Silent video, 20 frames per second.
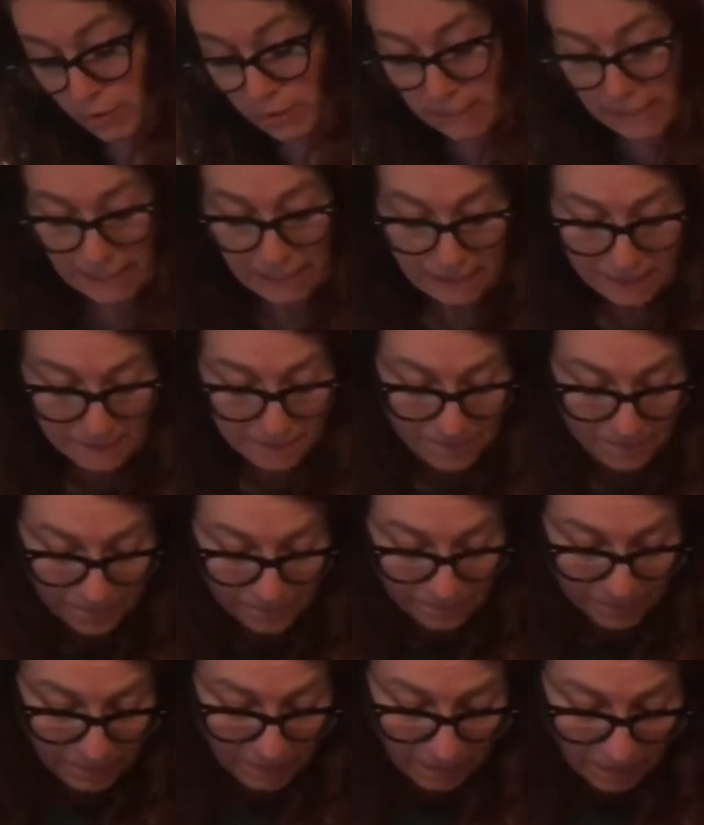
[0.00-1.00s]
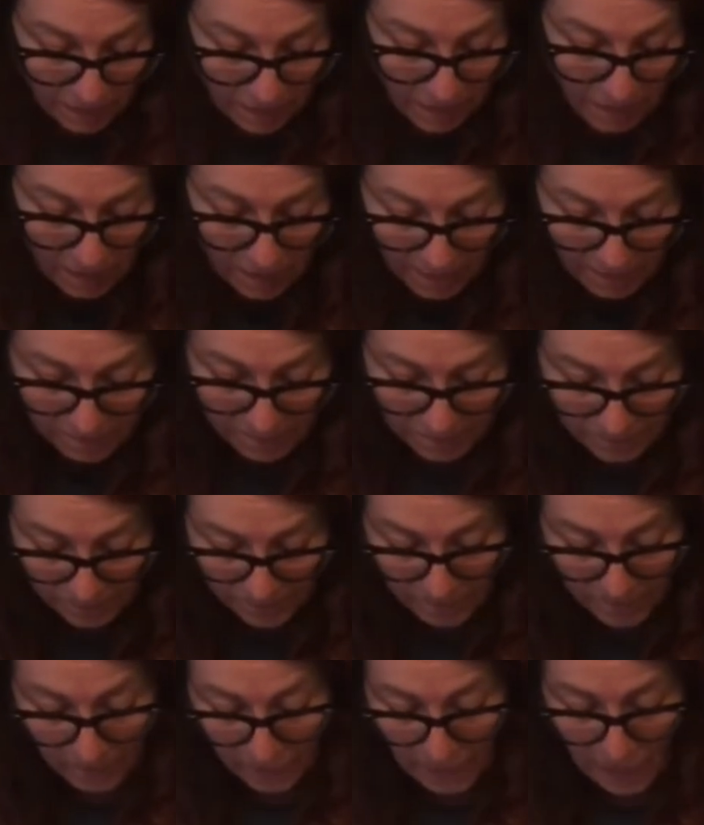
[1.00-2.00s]
it
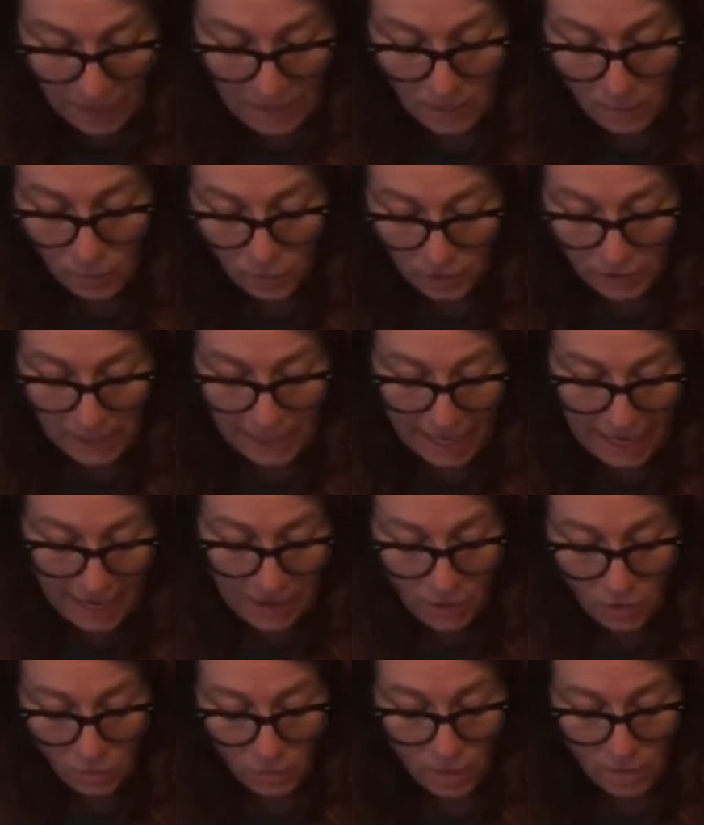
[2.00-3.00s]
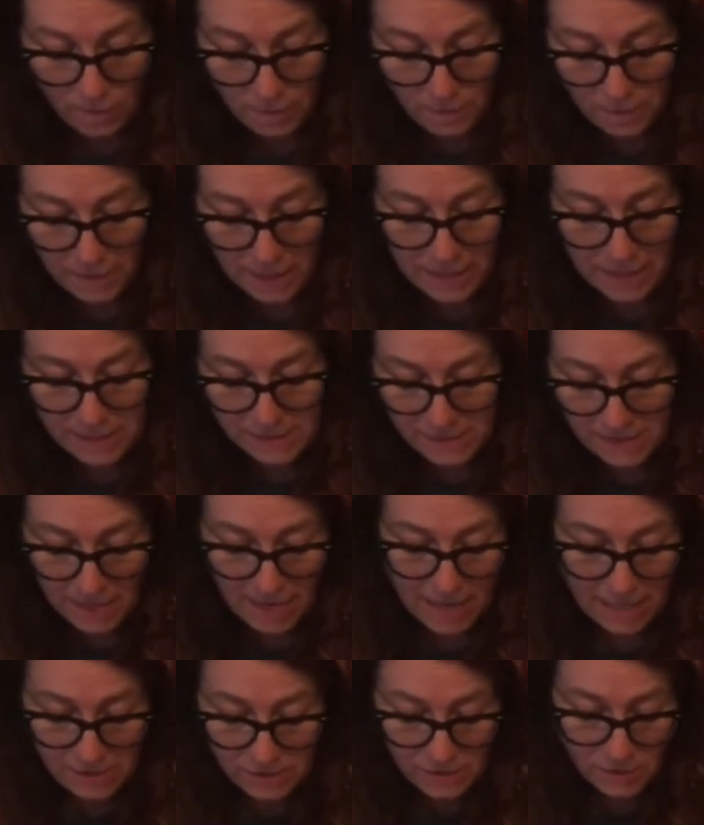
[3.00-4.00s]
in. And then we're gonna add our rubber band,
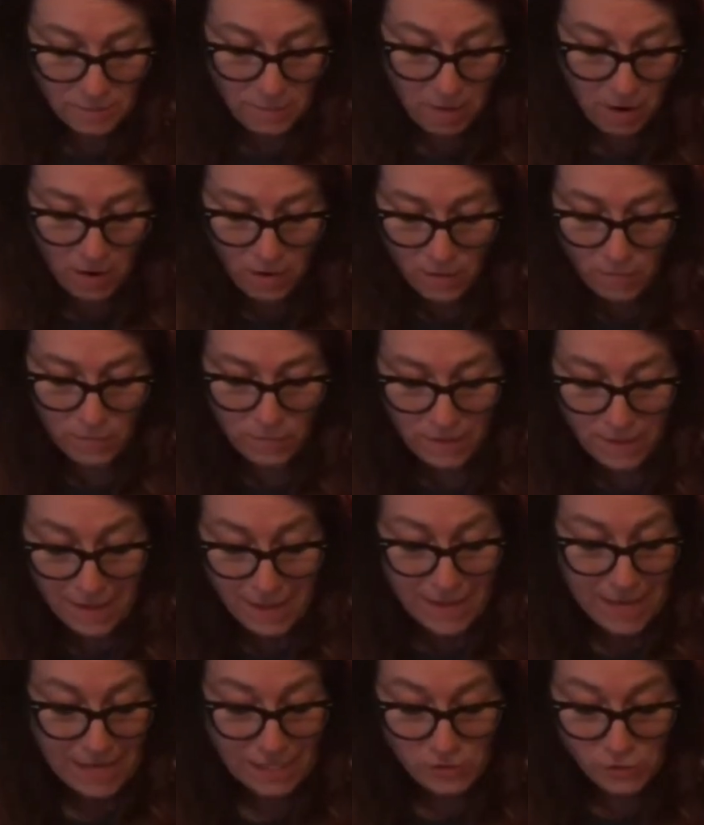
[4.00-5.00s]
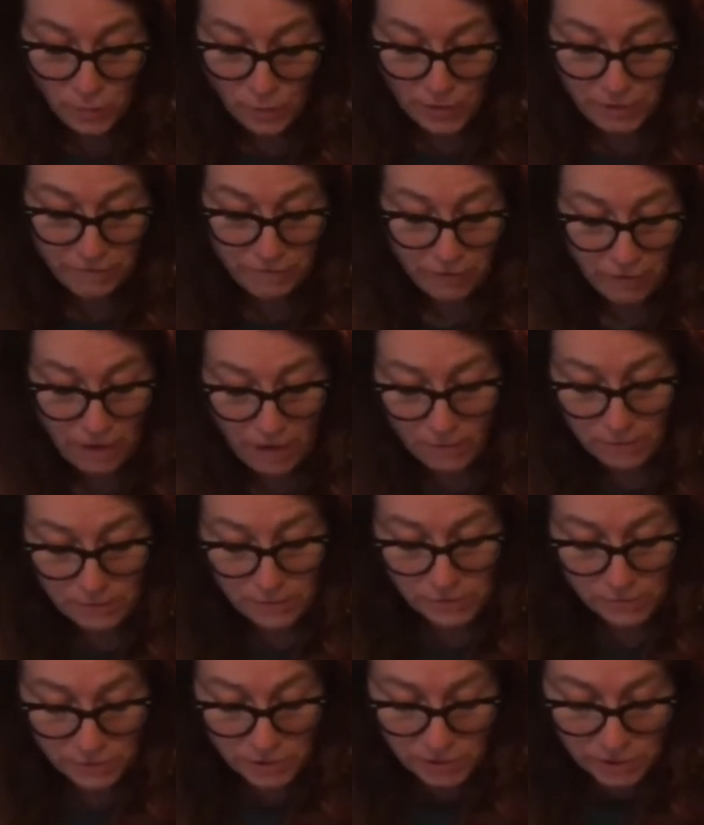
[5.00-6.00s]
and tomorrow in 24
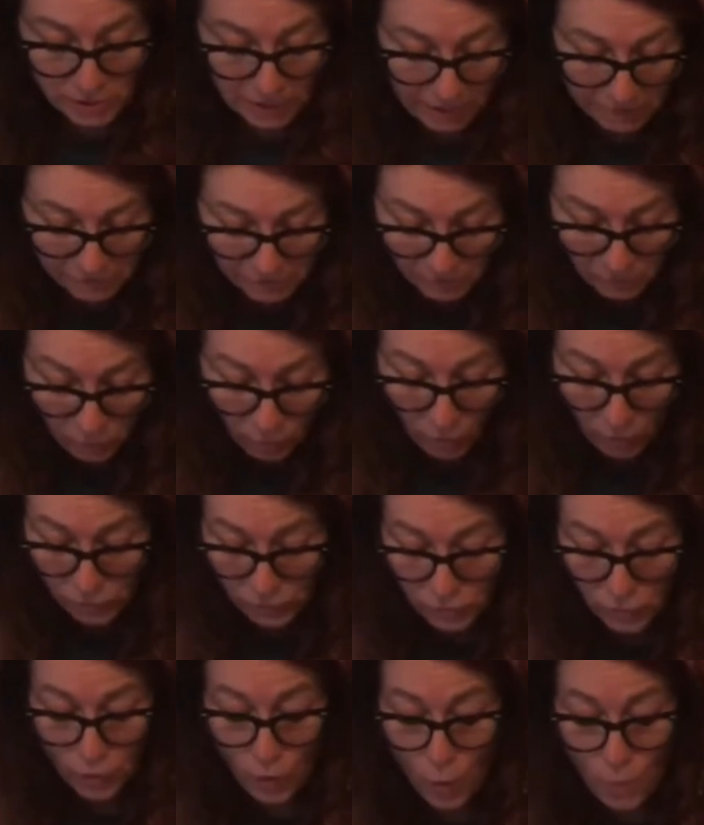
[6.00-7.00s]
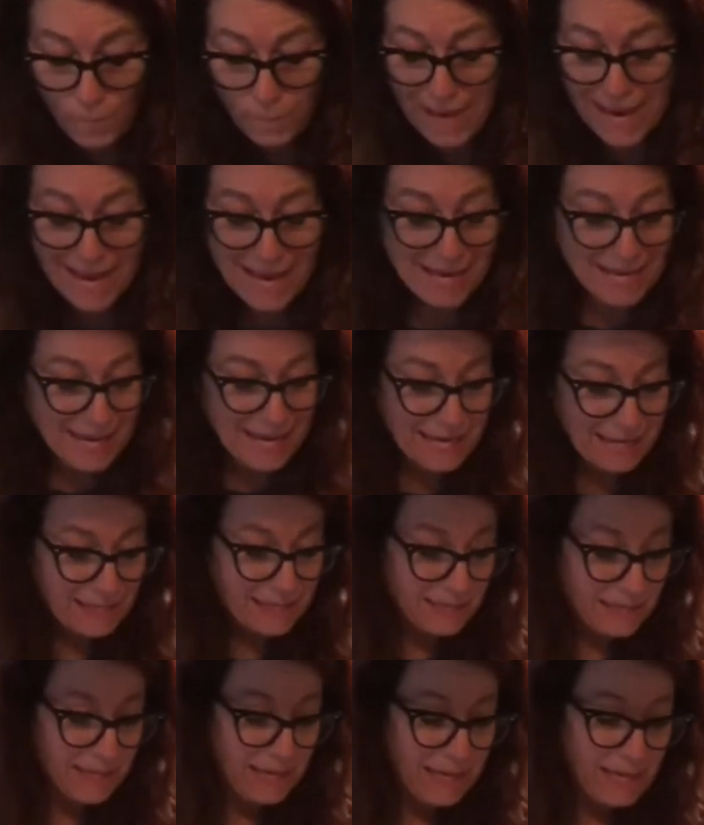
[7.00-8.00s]
hours, we should have some growth. So don't panic
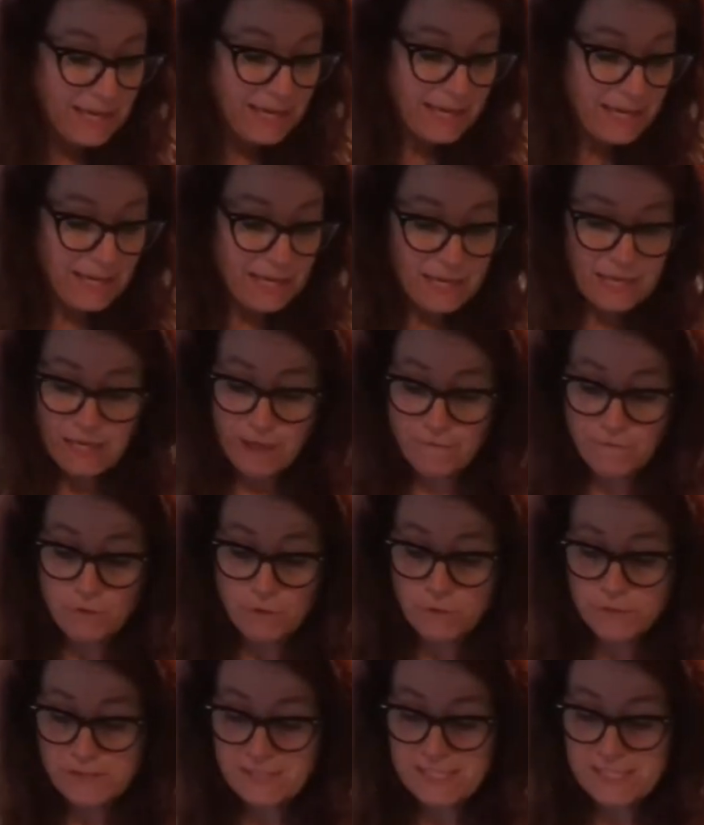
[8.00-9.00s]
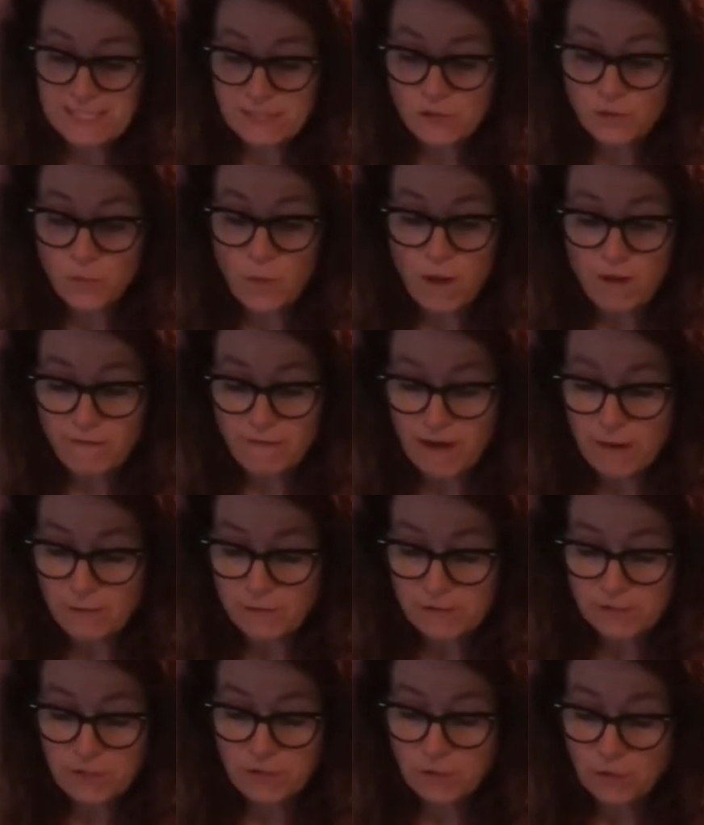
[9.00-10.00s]
if you see it in 12
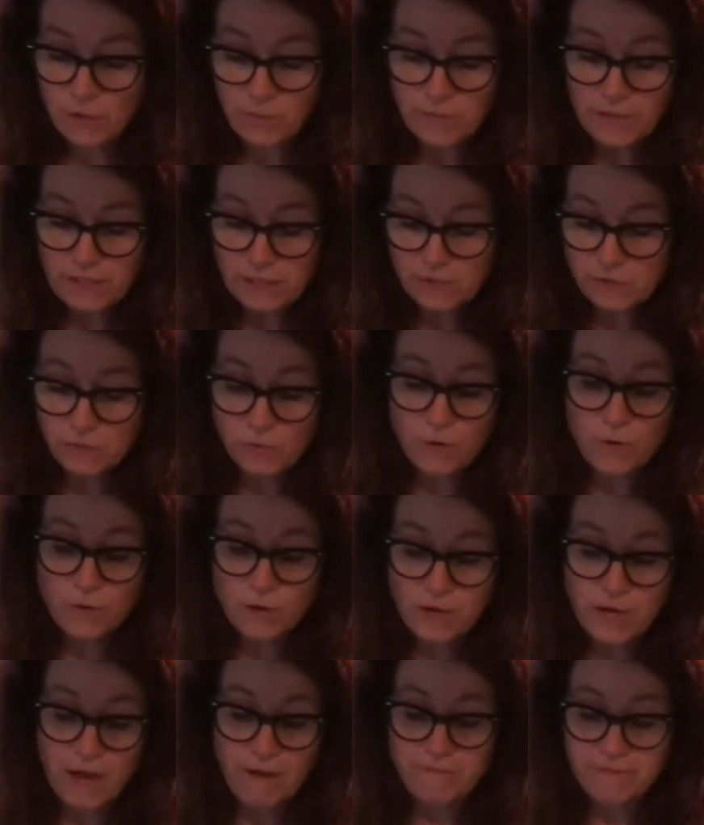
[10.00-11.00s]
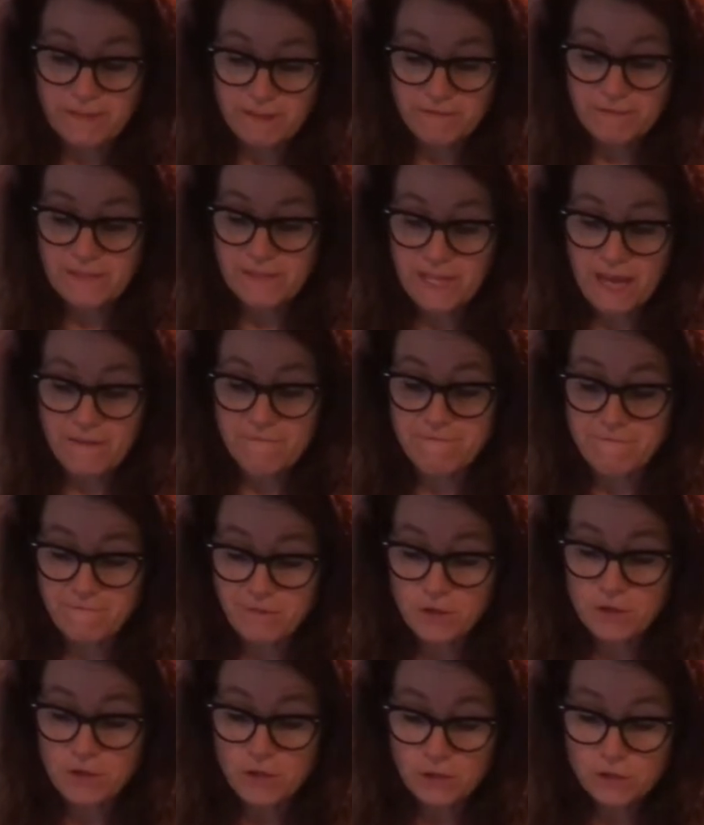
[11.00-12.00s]
hours and you don't think it's grown enough. Give it that
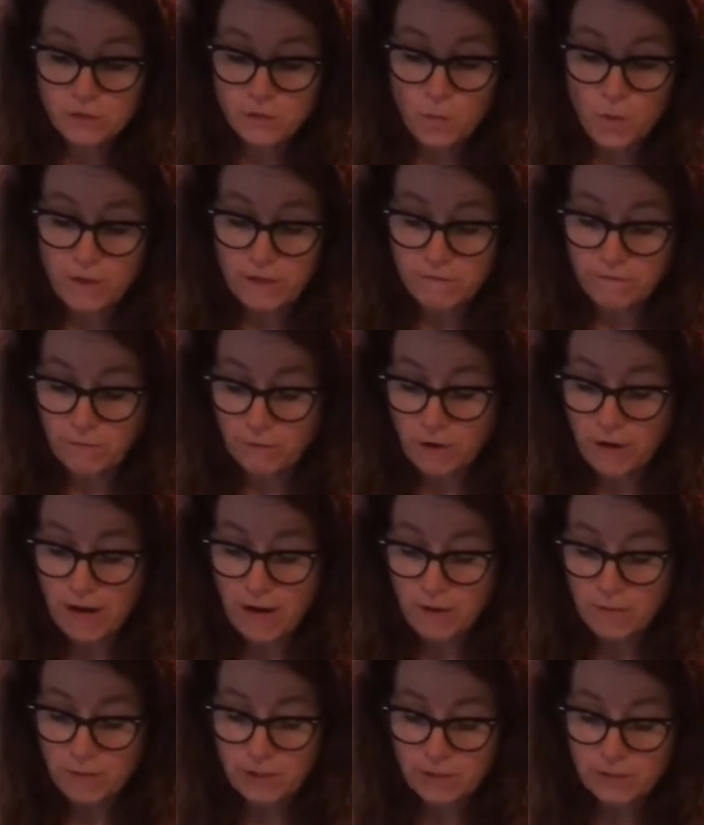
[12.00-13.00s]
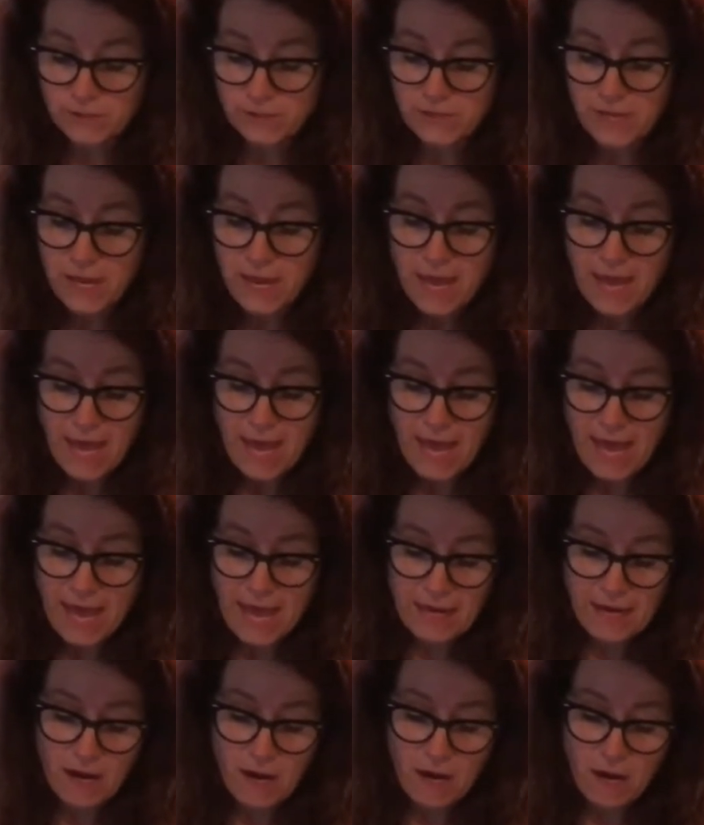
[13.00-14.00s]
full 24 hours
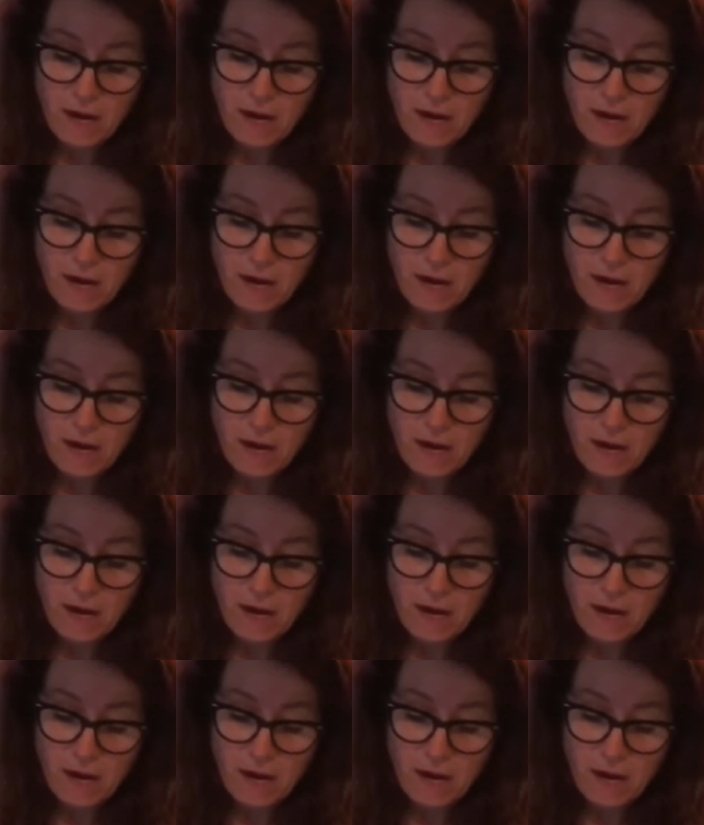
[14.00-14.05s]
at